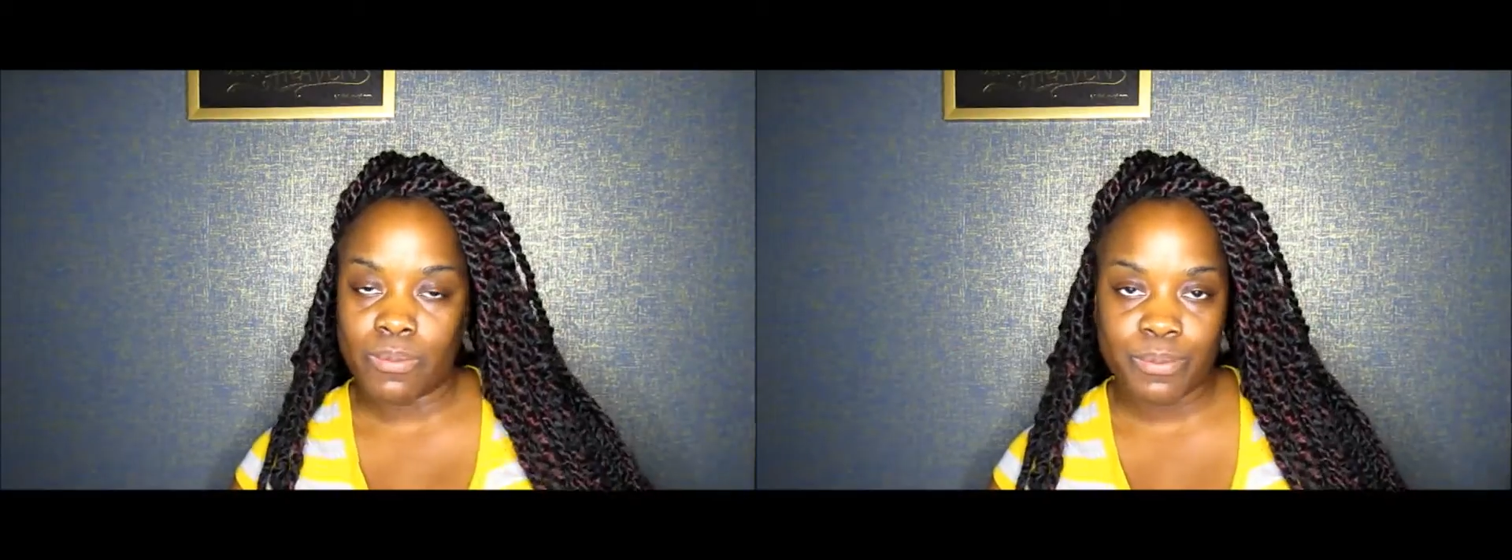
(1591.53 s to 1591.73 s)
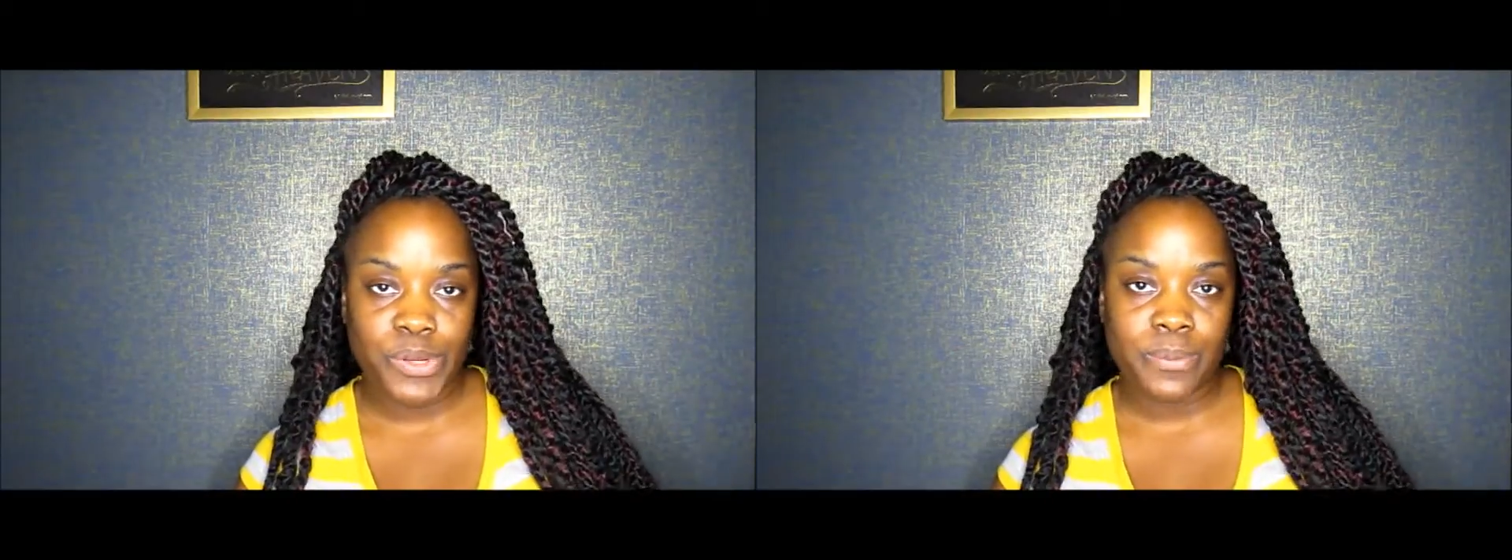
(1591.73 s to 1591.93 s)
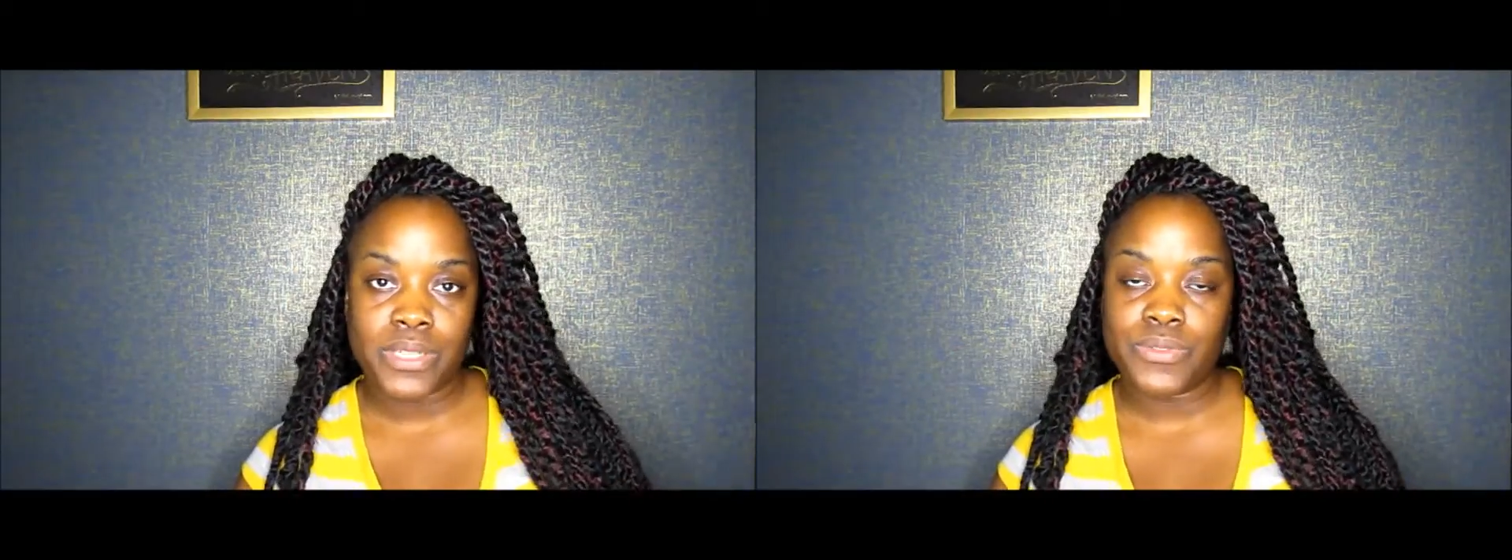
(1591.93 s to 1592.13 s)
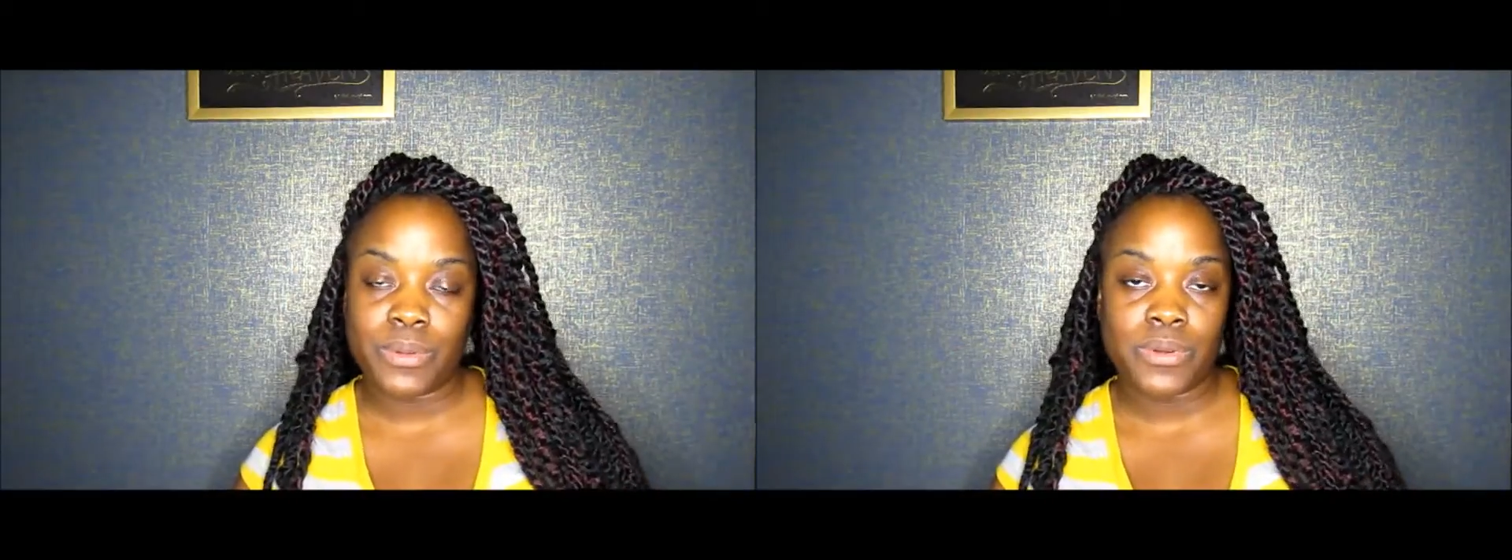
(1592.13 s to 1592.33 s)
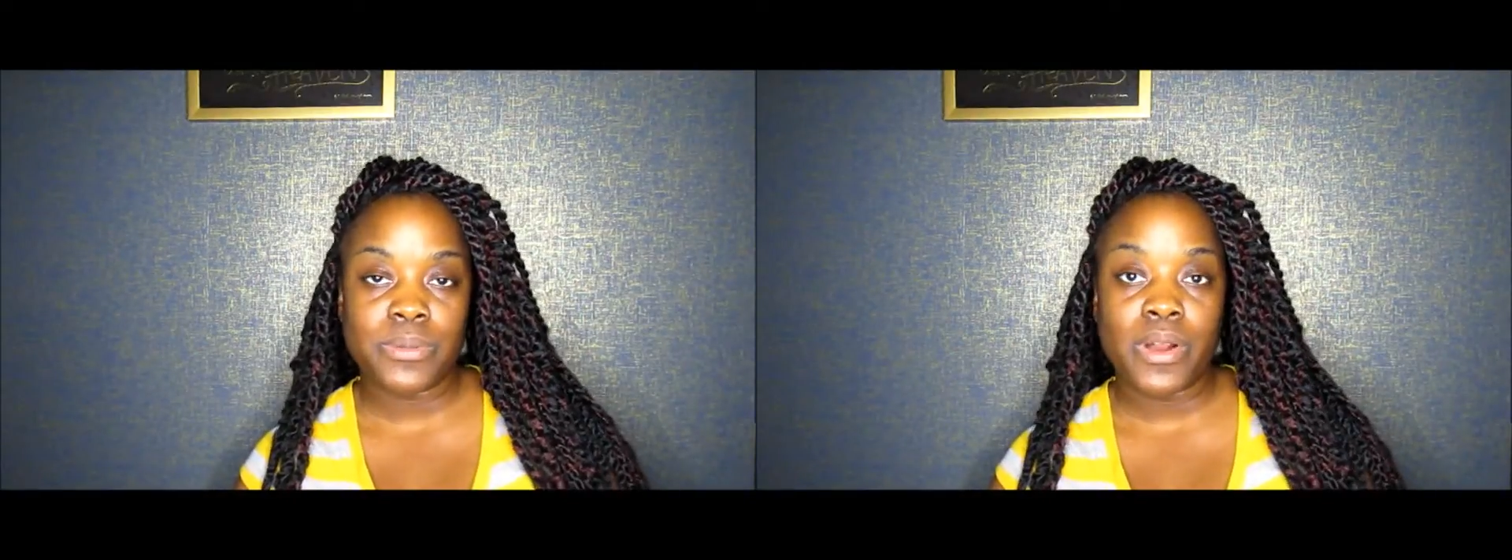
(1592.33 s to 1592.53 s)
pretty much for the
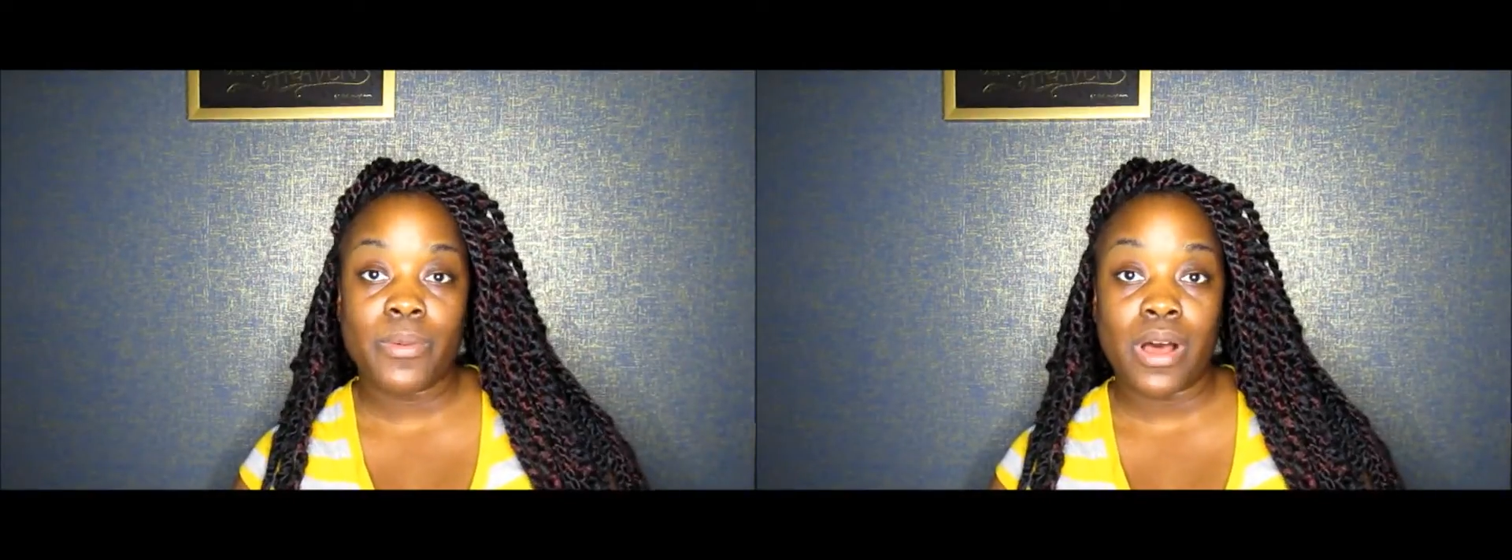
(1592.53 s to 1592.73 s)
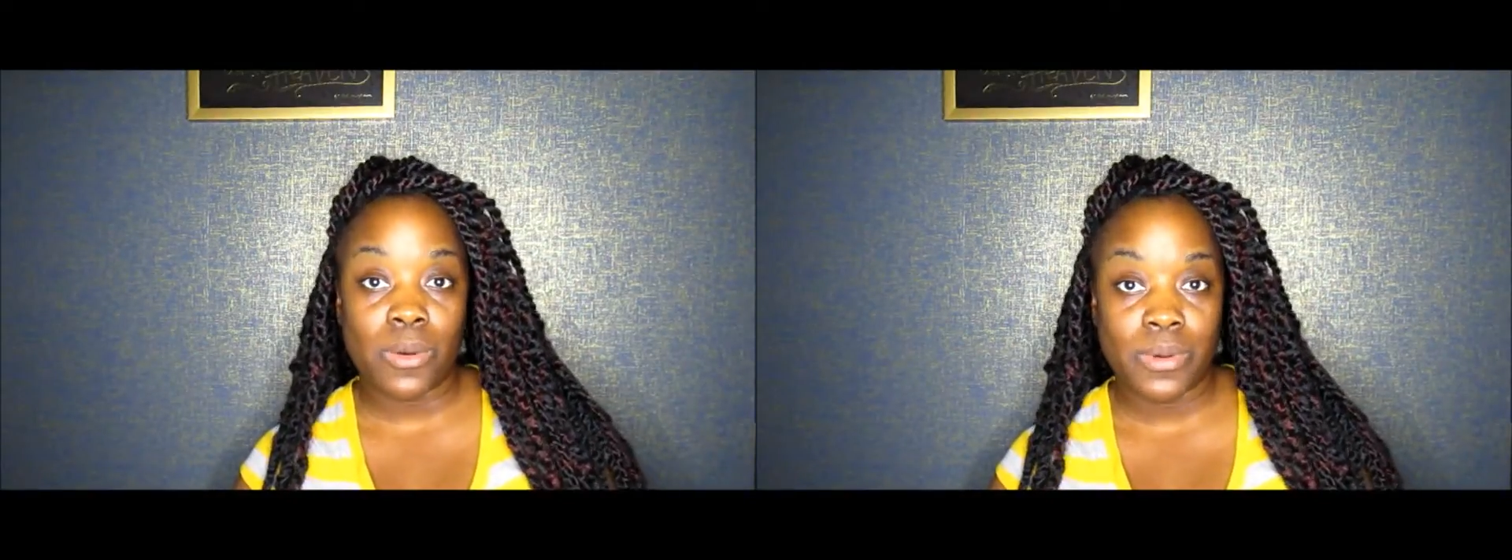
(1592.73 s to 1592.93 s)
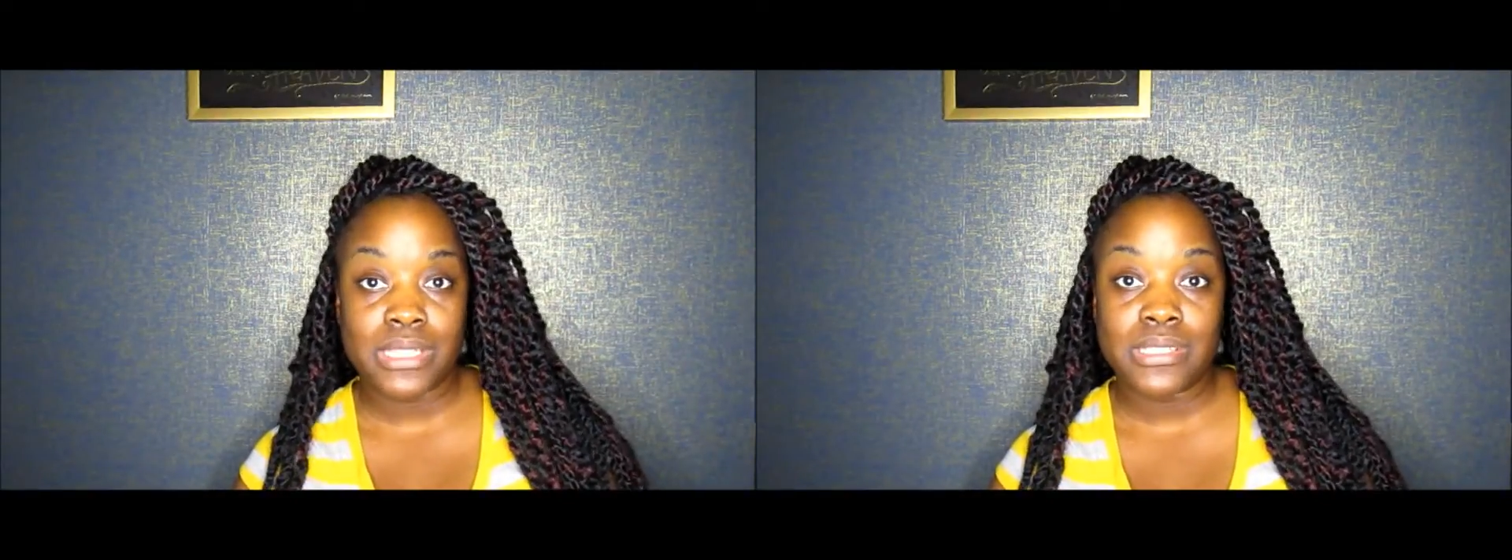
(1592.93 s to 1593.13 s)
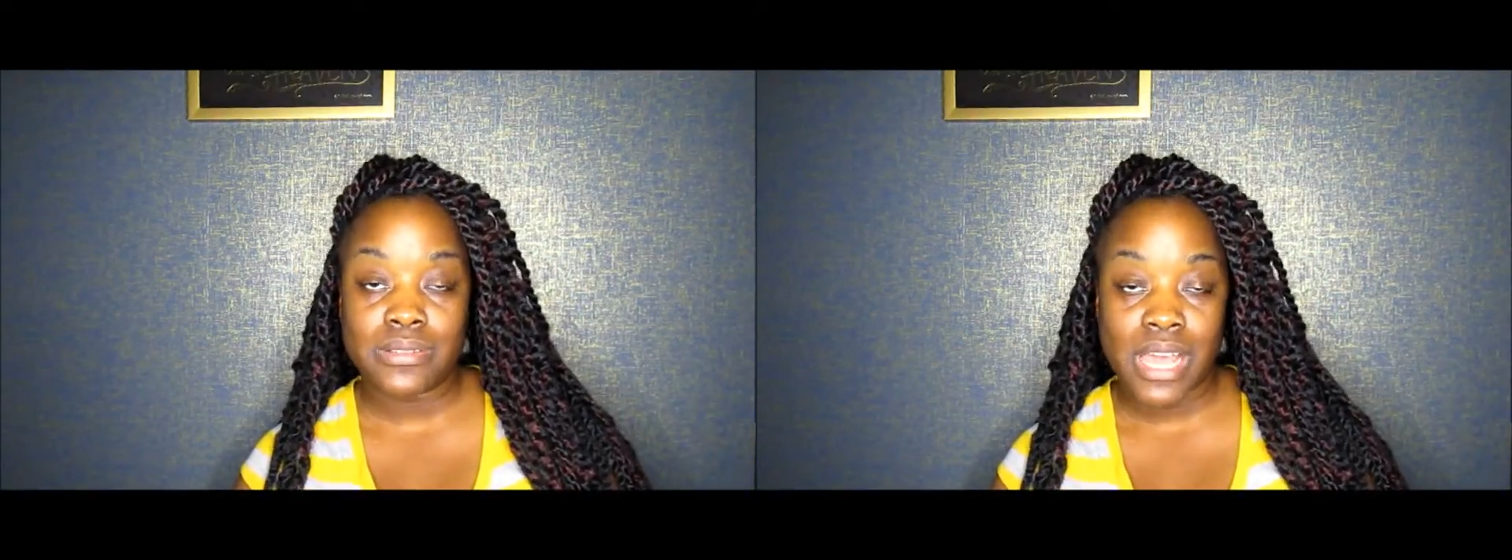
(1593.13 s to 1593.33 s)
most part will always